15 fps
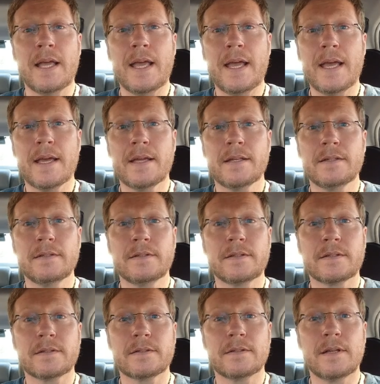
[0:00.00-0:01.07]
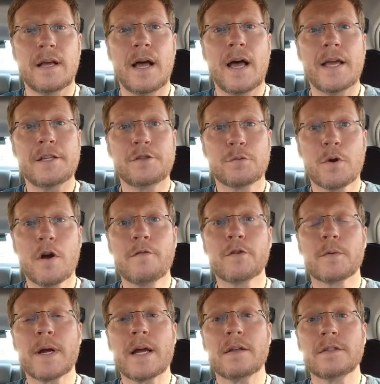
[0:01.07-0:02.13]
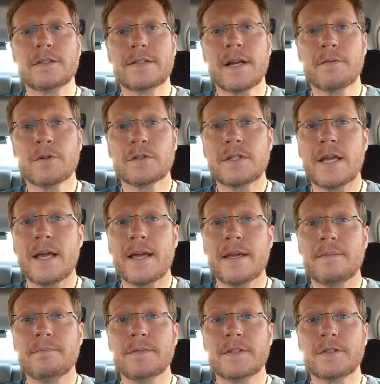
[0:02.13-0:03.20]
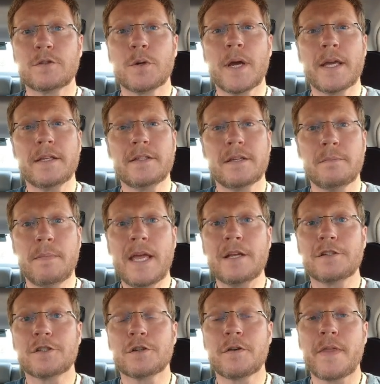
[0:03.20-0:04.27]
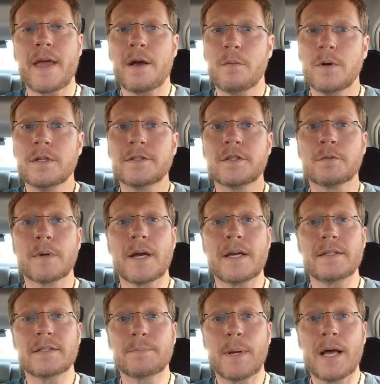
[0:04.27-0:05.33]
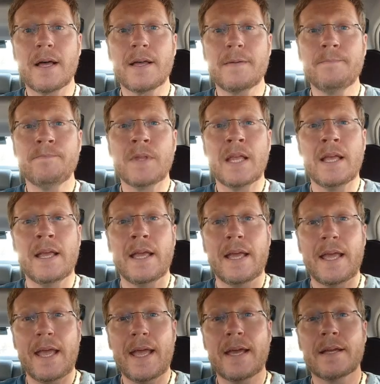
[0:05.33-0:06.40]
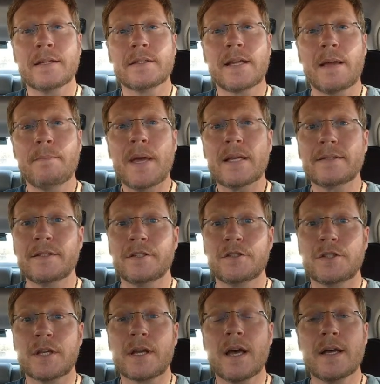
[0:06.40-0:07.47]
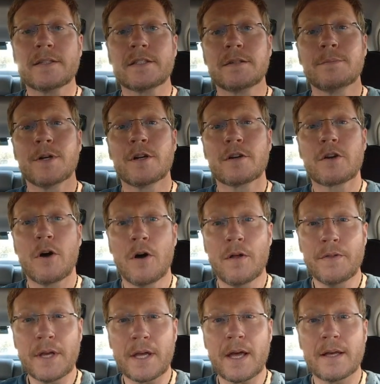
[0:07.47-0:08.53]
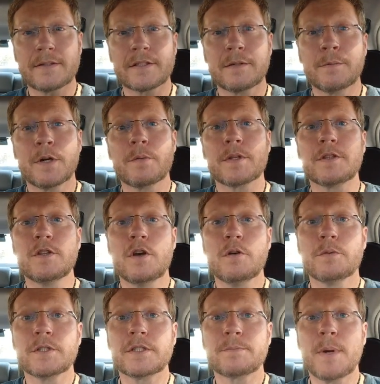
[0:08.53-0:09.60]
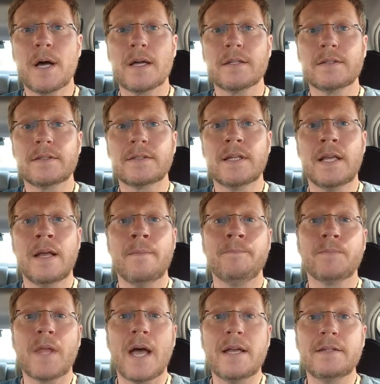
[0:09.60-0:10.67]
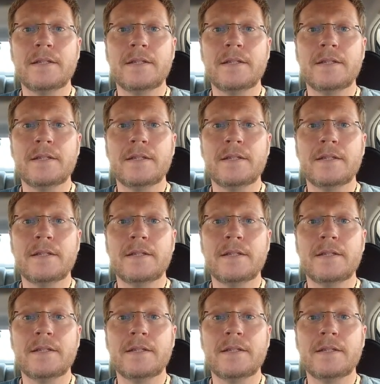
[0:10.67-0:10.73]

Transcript: And I drove around several times trying to make sure that was the right spot. And I messaged the customer, called the customer with no response. I